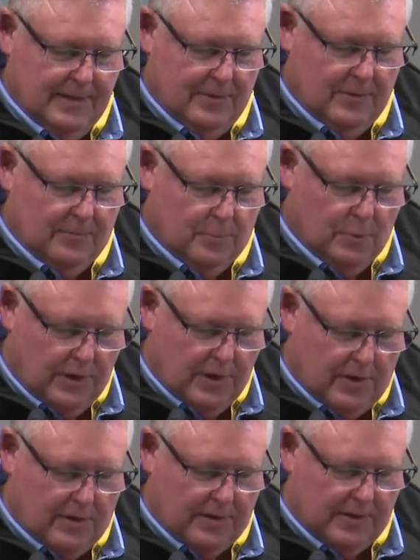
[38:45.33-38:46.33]
Would have
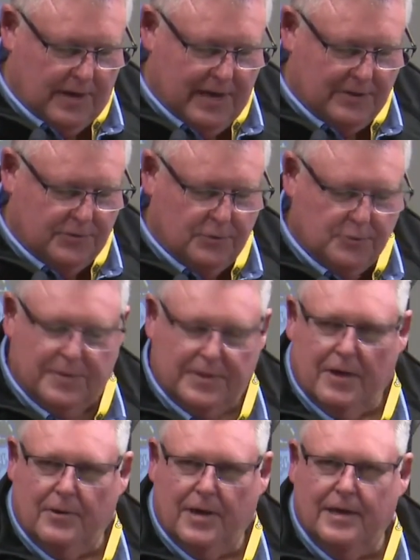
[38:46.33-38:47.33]
gone to the Nationals, but they
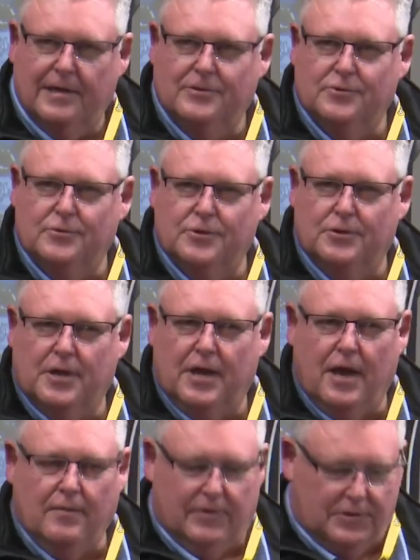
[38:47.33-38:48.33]
were cancelled due to
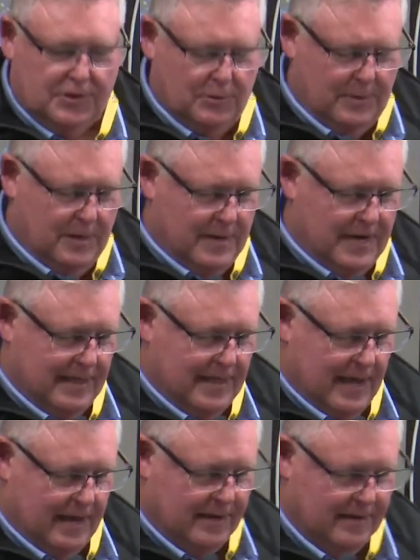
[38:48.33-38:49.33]
COVID. Tell me about
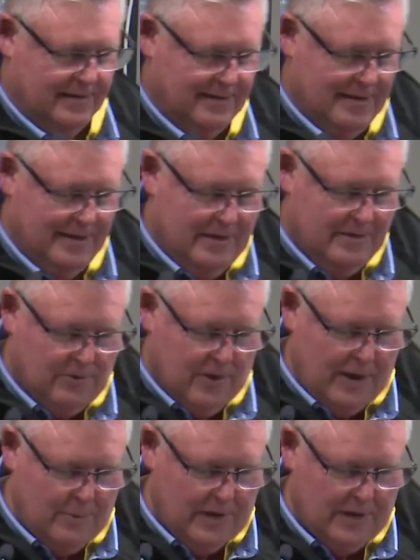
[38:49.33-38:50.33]
that. Grey
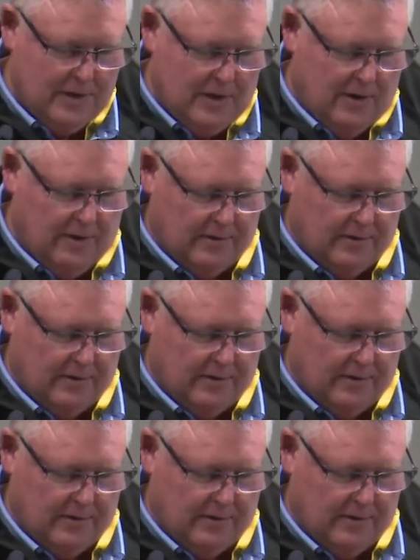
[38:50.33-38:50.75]
wing cock.